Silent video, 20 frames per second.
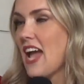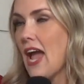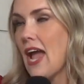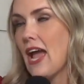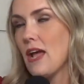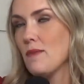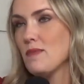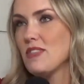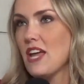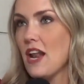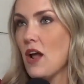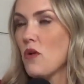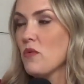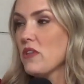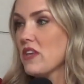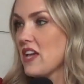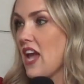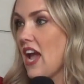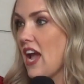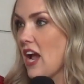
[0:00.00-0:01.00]
can, but they don't
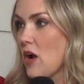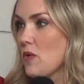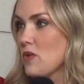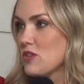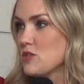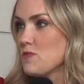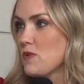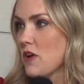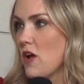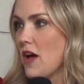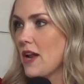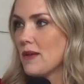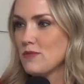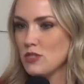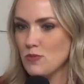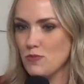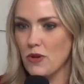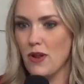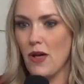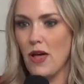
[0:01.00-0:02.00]
really care what you put on them.
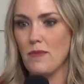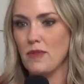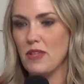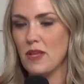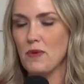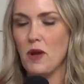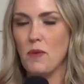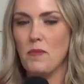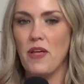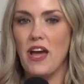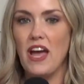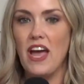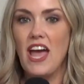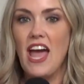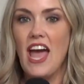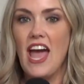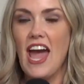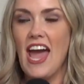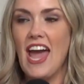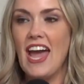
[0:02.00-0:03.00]
Just put on them and let them go play.
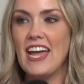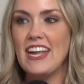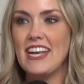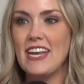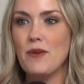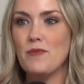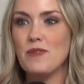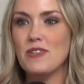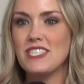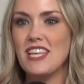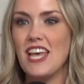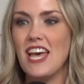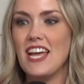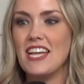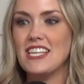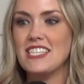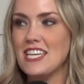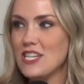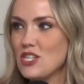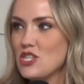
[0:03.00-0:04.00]
And it was
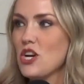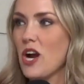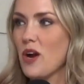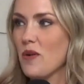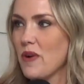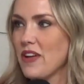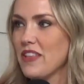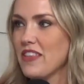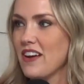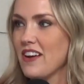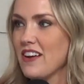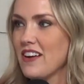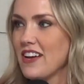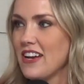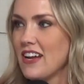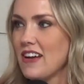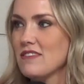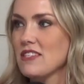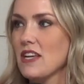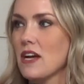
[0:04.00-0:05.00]
like t-shirt weather.
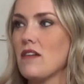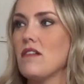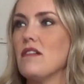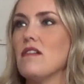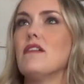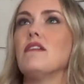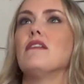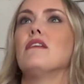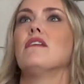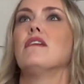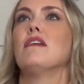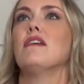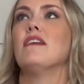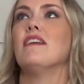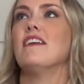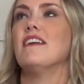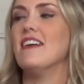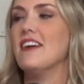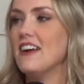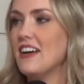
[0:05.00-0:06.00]
And I was
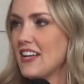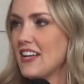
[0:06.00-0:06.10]
oh.